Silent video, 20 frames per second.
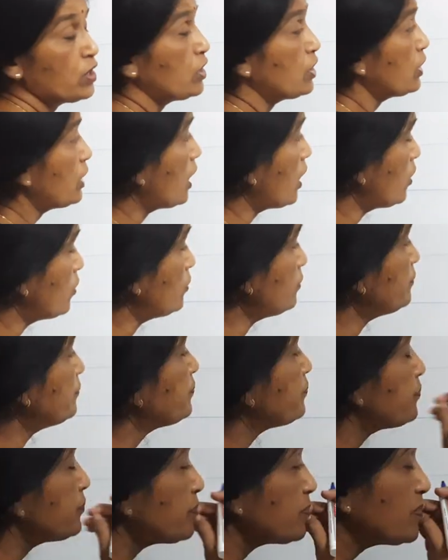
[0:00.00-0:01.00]
Now
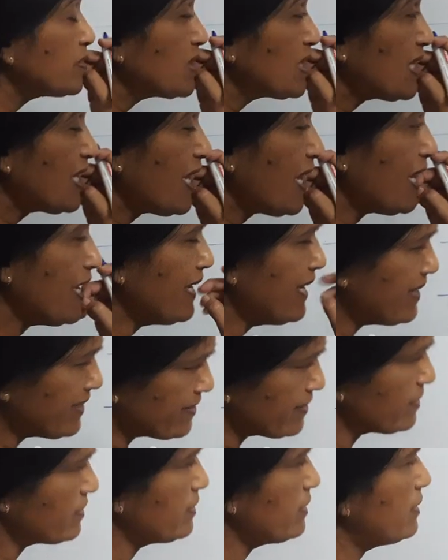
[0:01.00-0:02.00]

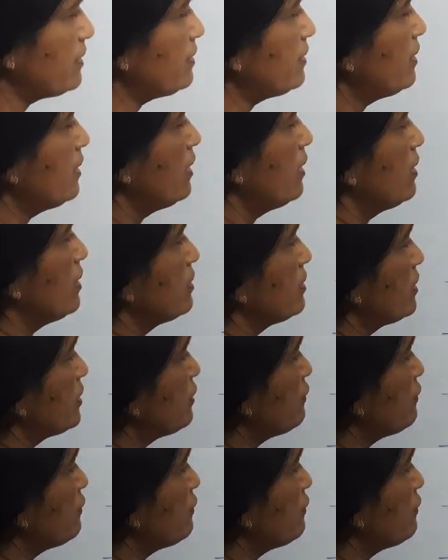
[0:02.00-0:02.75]
let's see the